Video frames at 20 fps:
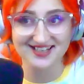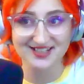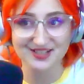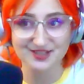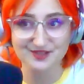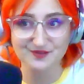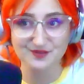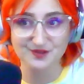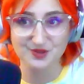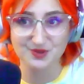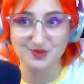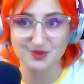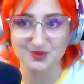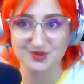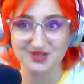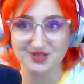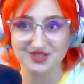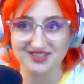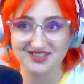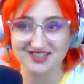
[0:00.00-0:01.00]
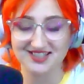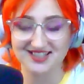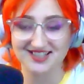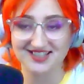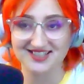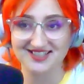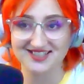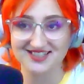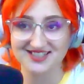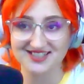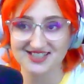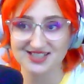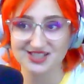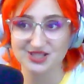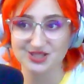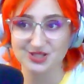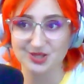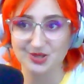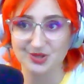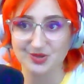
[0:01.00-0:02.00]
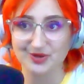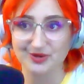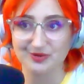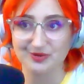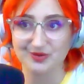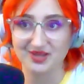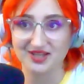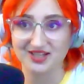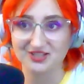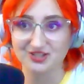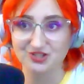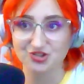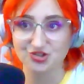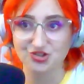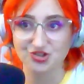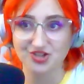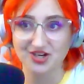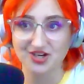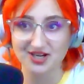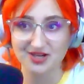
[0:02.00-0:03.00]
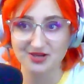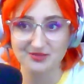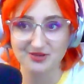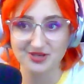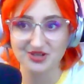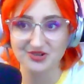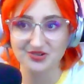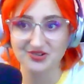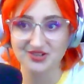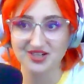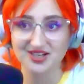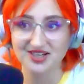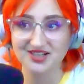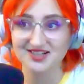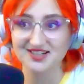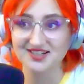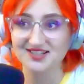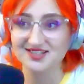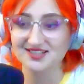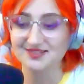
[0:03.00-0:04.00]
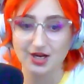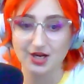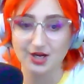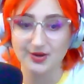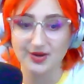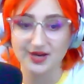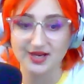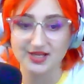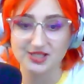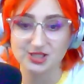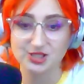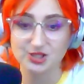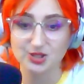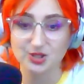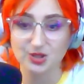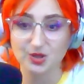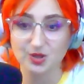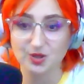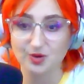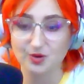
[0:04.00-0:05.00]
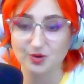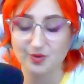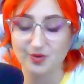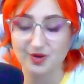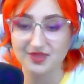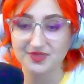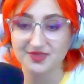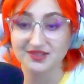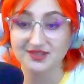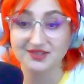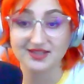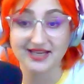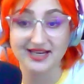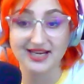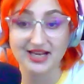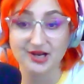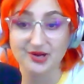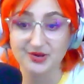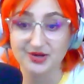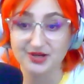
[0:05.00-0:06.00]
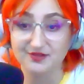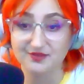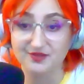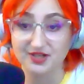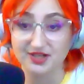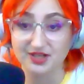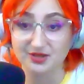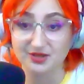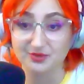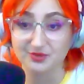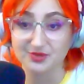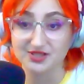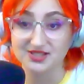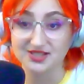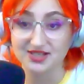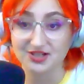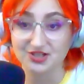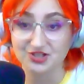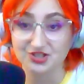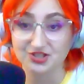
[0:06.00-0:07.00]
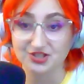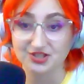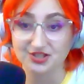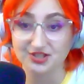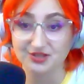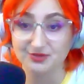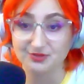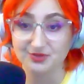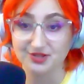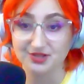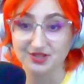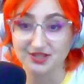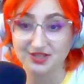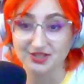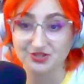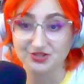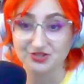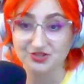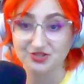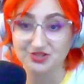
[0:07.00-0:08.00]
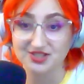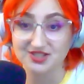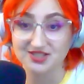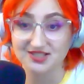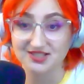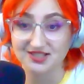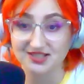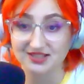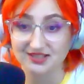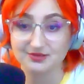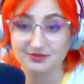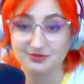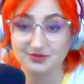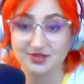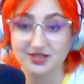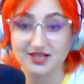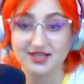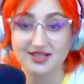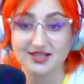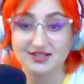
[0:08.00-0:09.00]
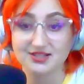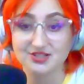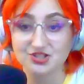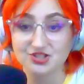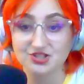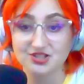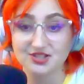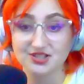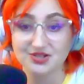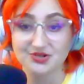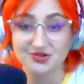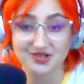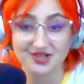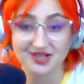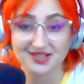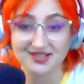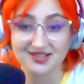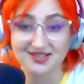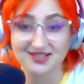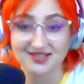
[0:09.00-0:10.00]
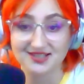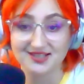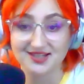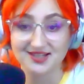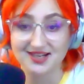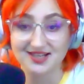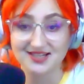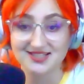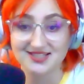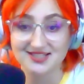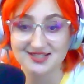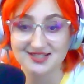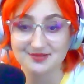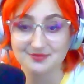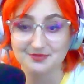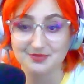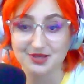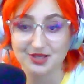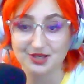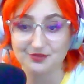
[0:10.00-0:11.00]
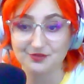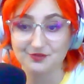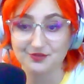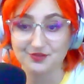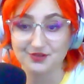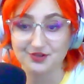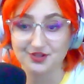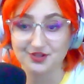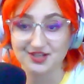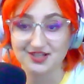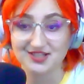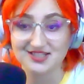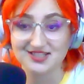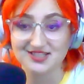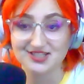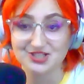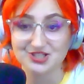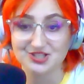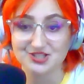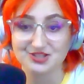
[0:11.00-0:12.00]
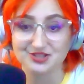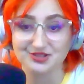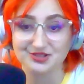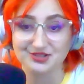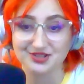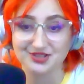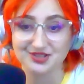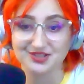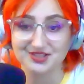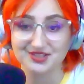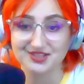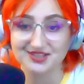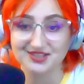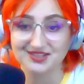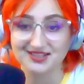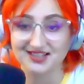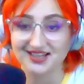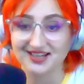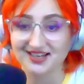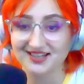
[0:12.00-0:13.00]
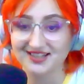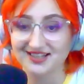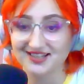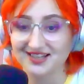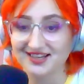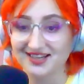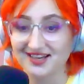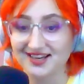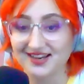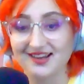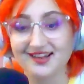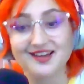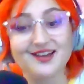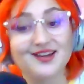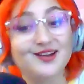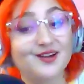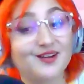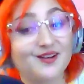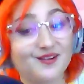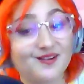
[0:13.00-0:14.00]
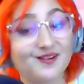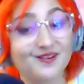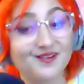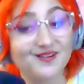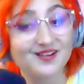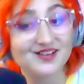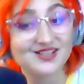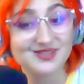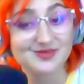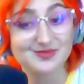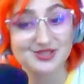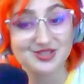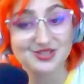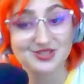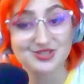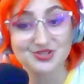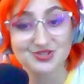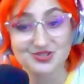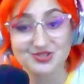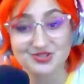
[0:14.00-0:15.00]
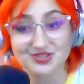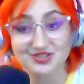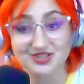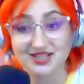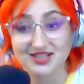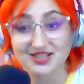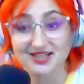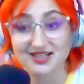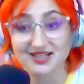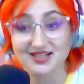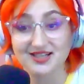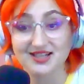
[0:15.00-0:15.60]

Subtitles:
of cool looking, so I would like to try to recreate it. Okay, so the layout of it was actually really interesting. When I initially created it, I didn't mean for it to look like a Christmas tree,